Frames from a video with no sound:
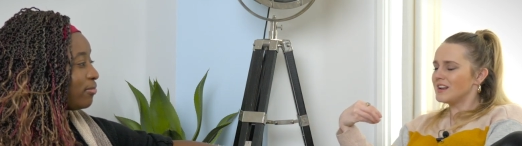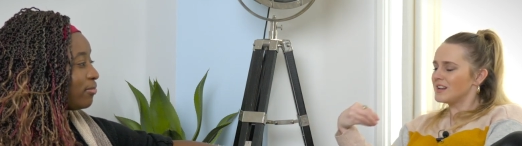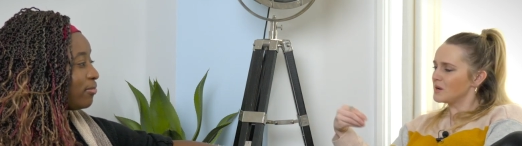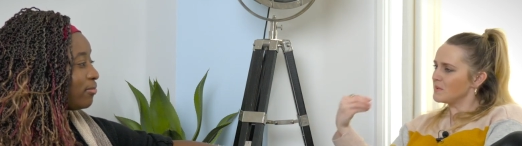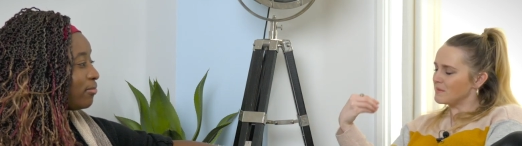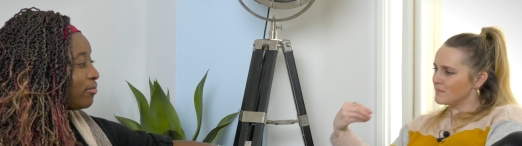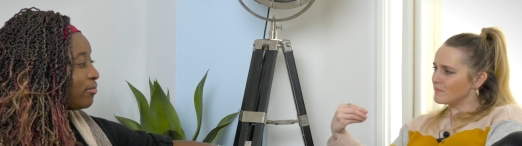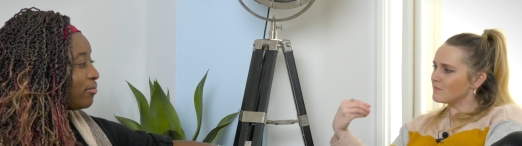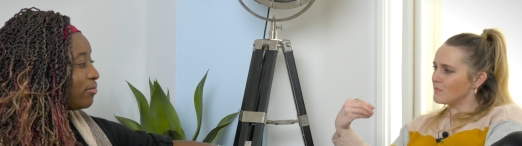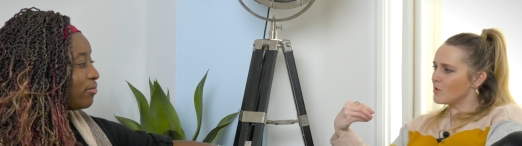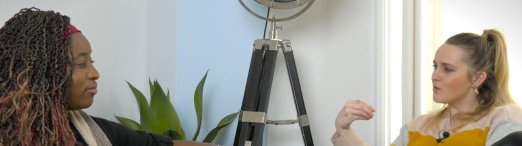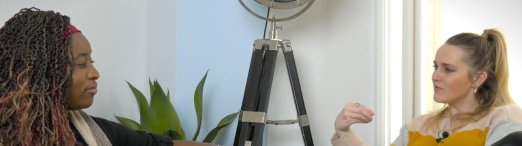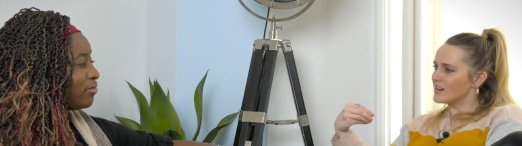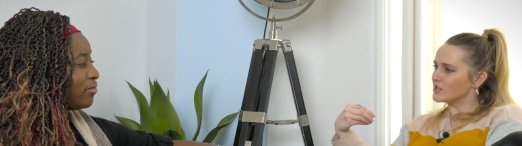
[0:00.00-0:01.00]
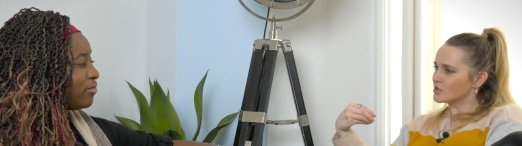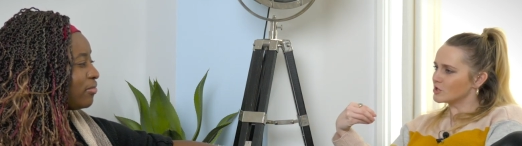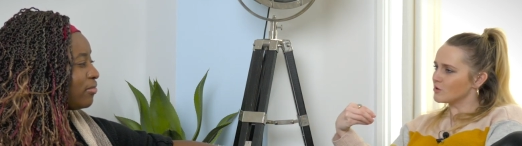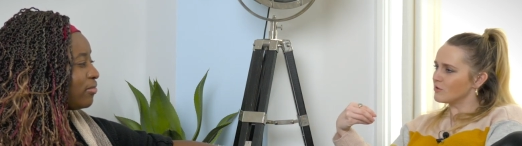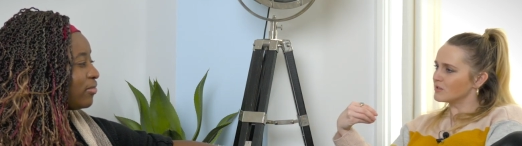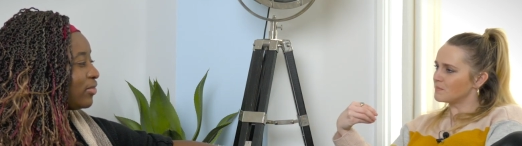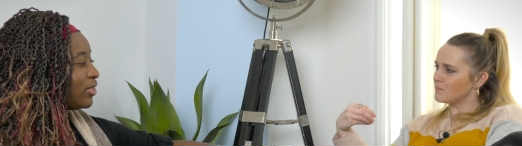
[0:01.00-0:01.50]
Speaker 1: a, little bit more
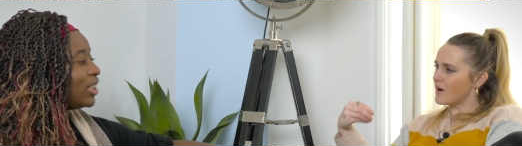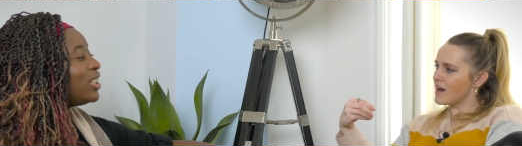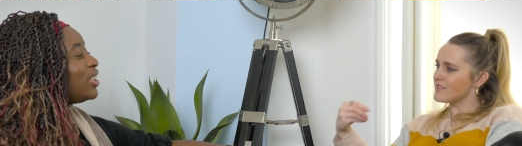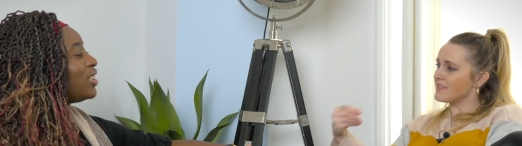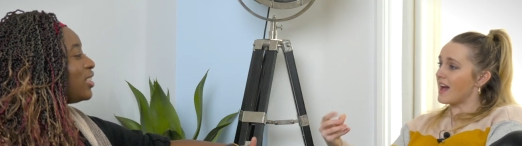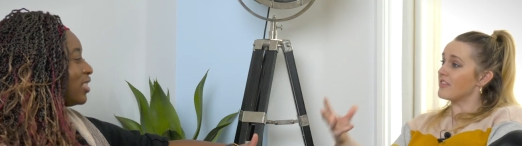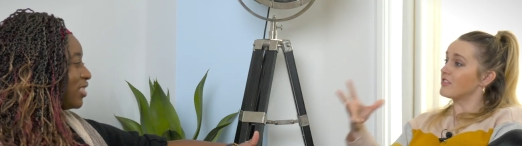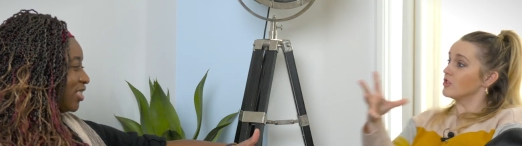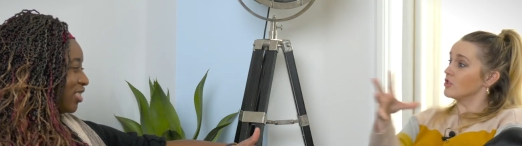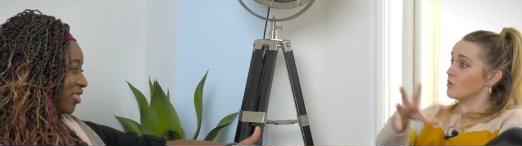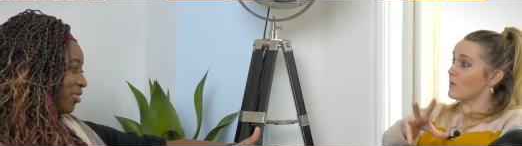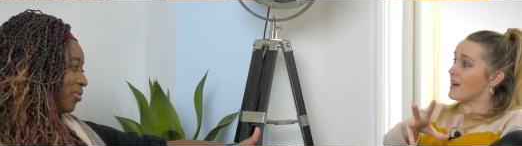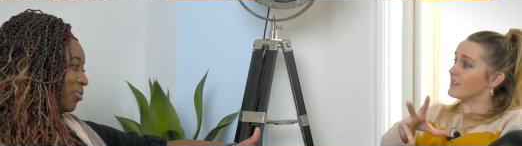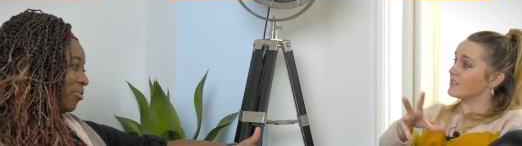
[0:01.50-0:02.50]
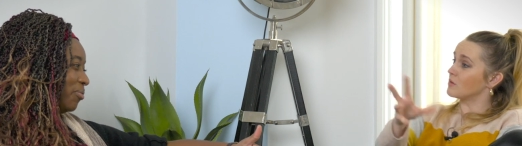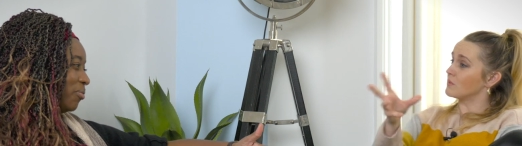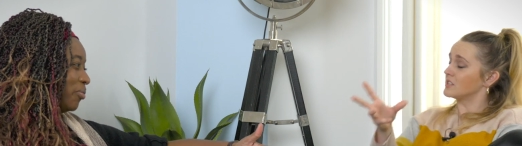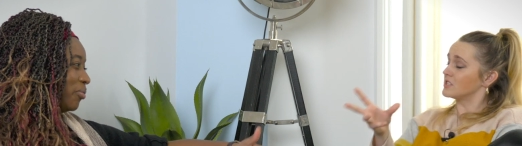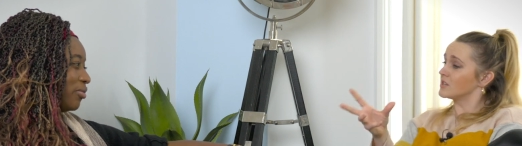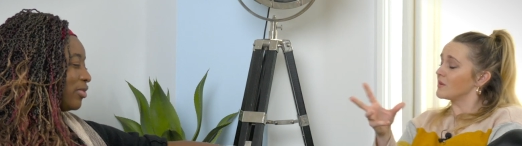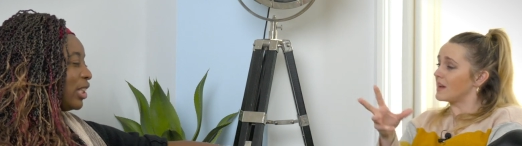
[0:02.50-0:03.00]
reassured by that than the way that
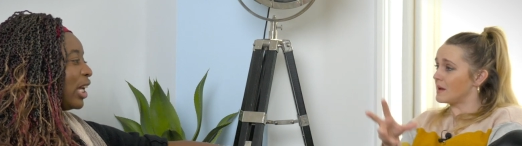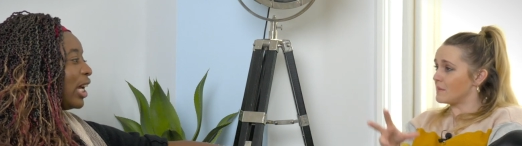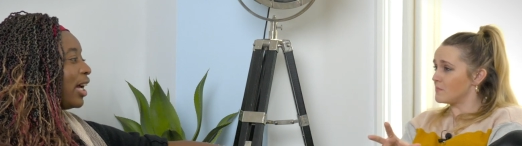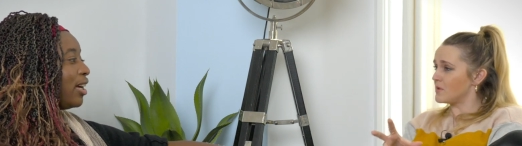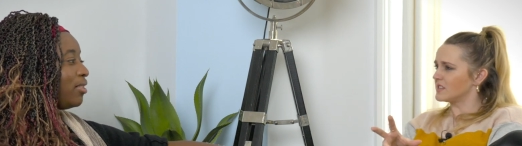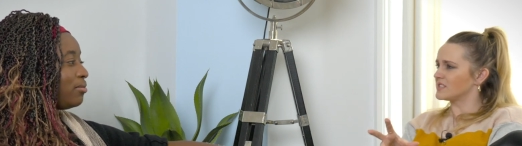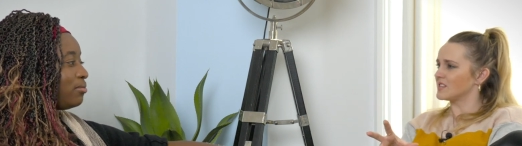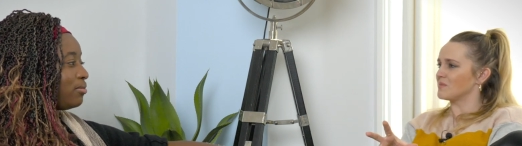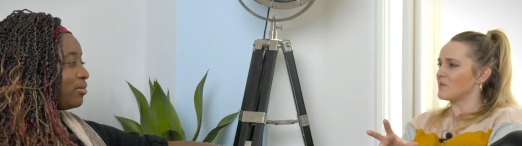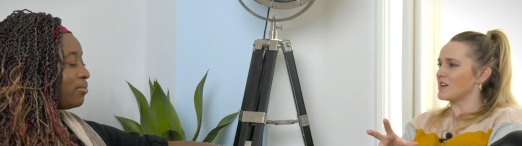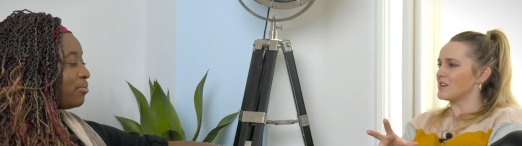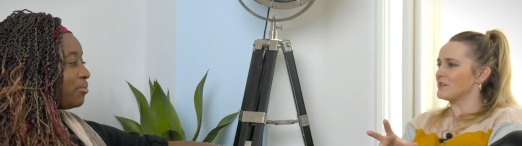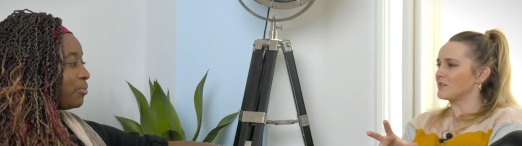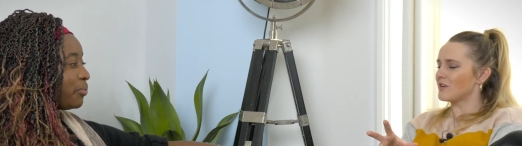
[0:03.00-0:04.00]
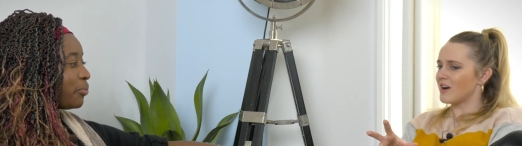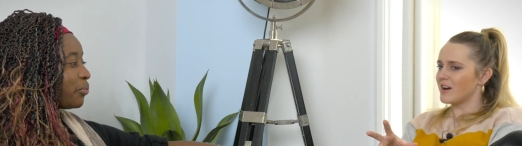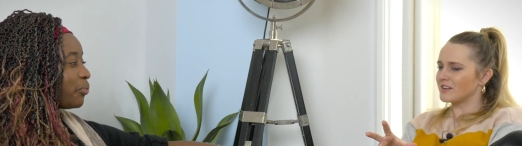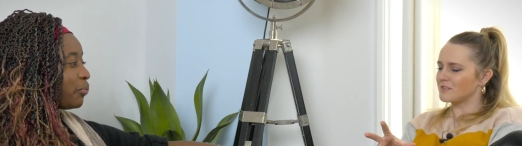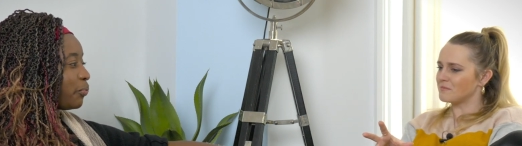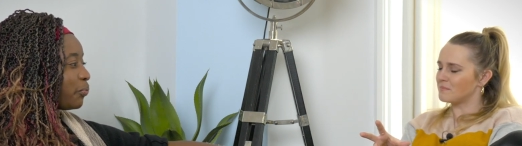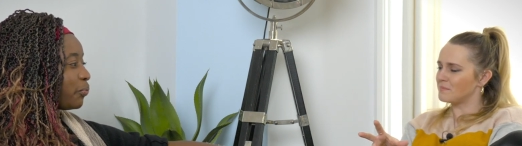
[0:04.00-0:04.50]
we do it in Britain where you
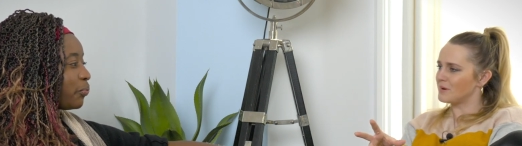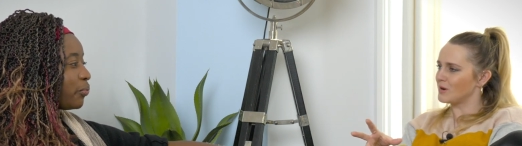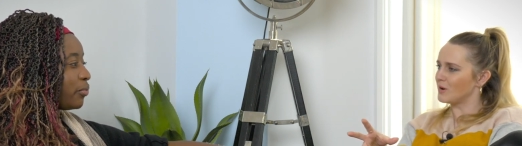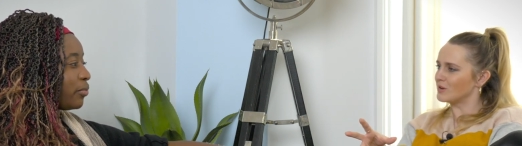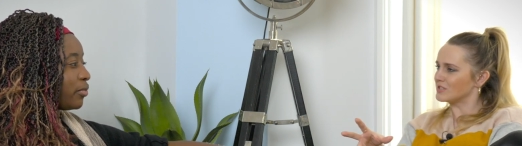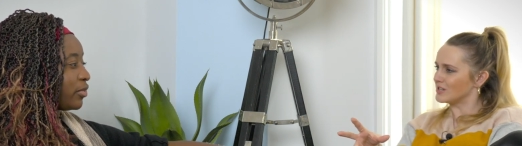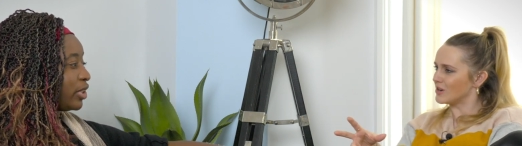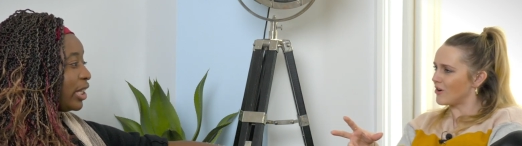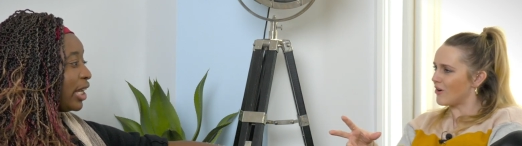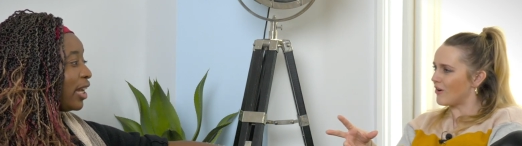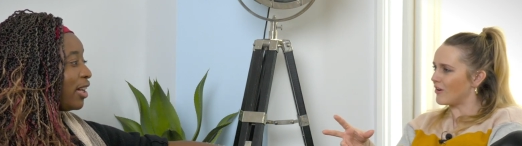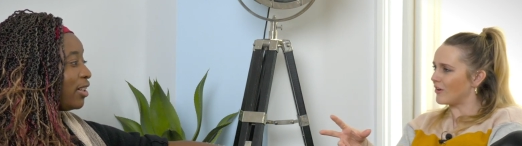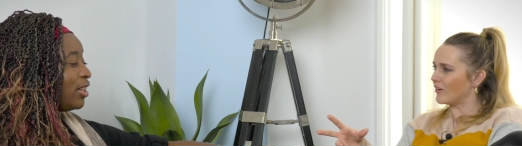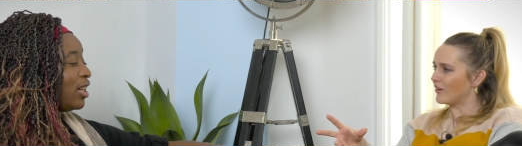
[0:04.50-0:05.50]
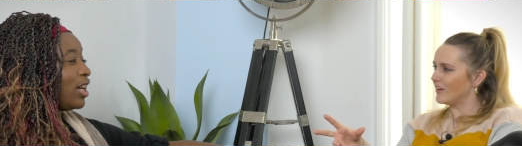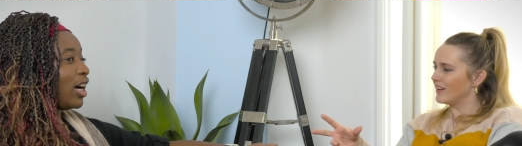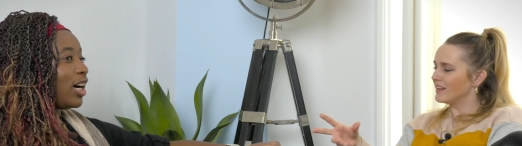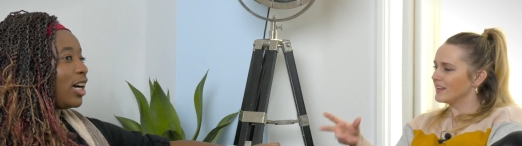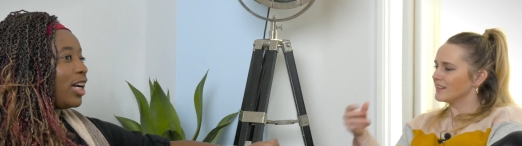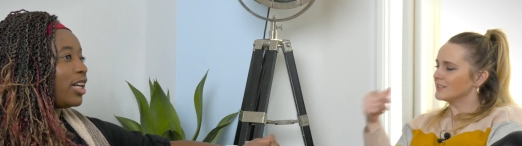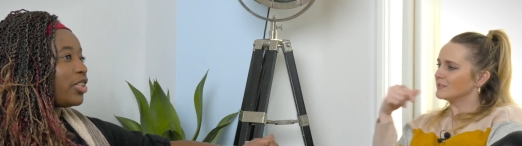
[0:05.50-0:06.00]
kind of plod along?
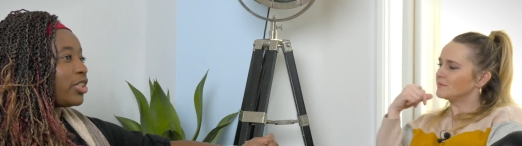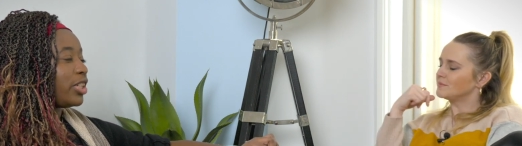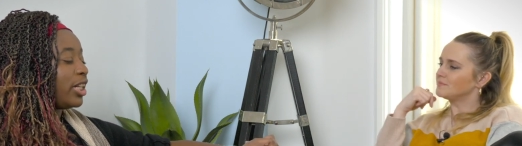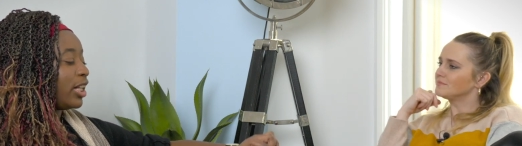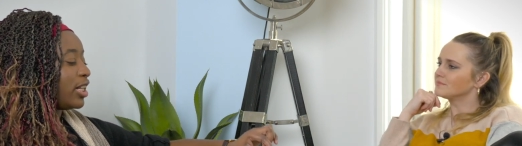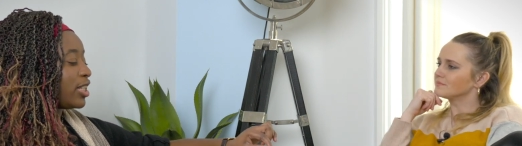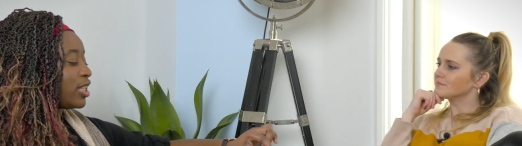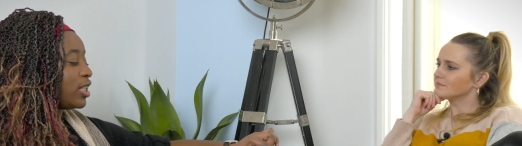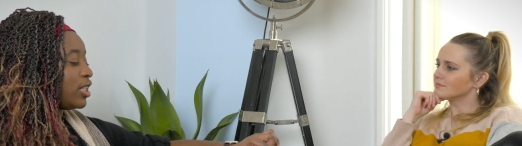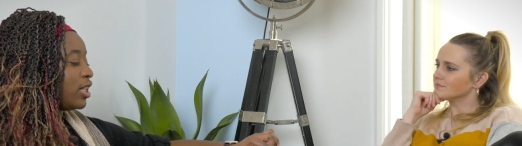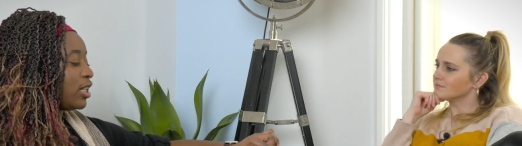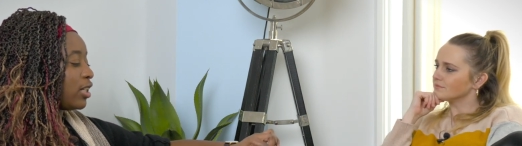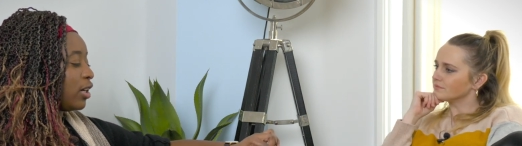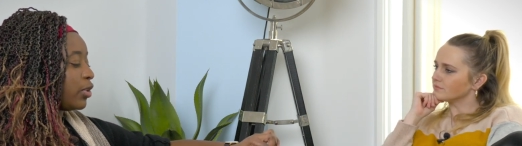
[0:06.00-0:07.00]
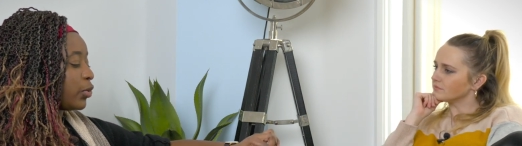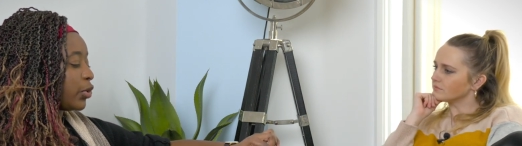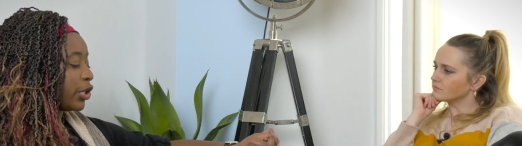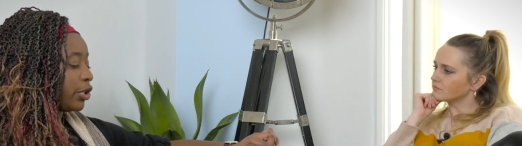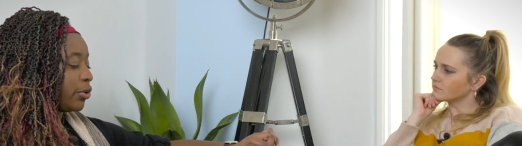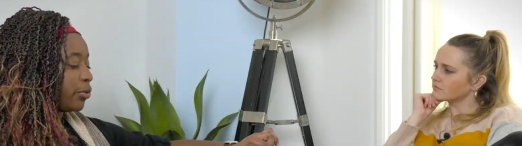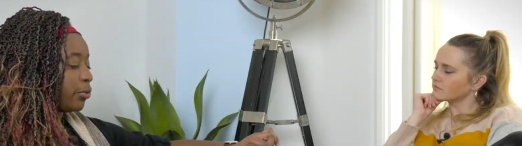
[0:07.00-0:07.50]
Speaker 2: I actually, and it's something.
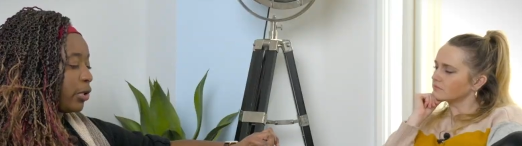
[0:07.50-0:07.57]
So